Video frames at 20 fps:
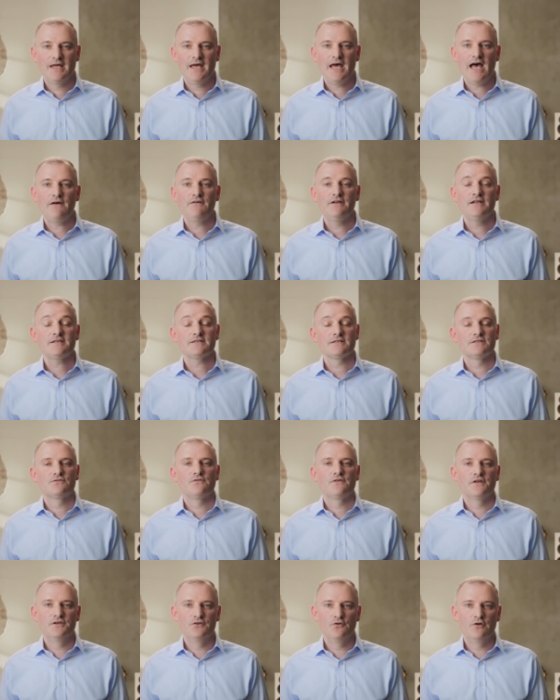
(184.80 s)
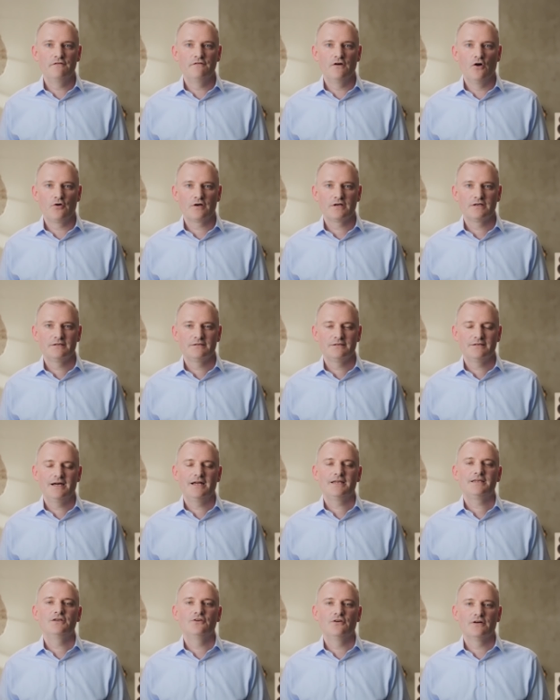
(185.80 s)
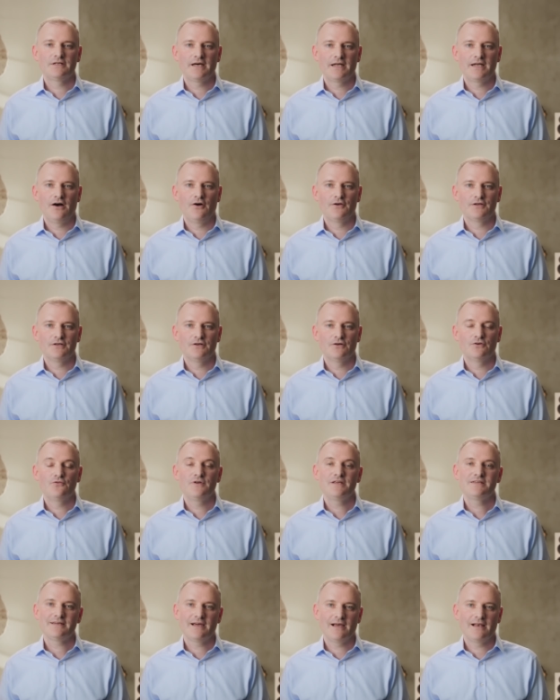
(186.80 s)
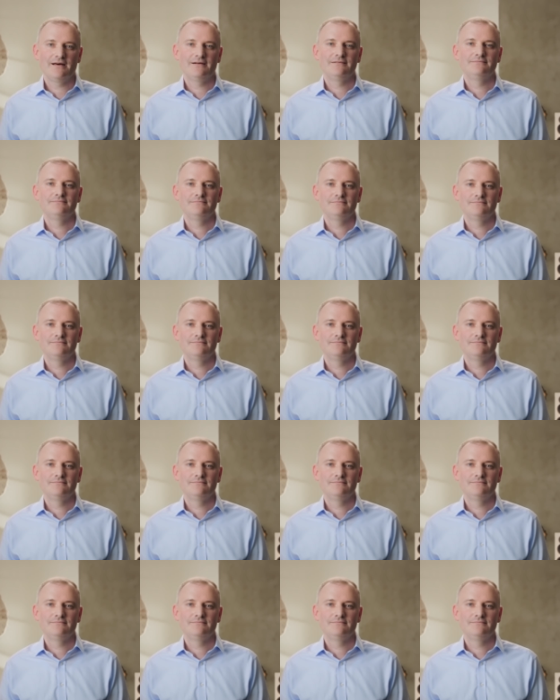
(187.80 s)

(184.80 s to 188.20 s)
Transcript: Have a listen to the new Evoke at your Dynaudio retailer.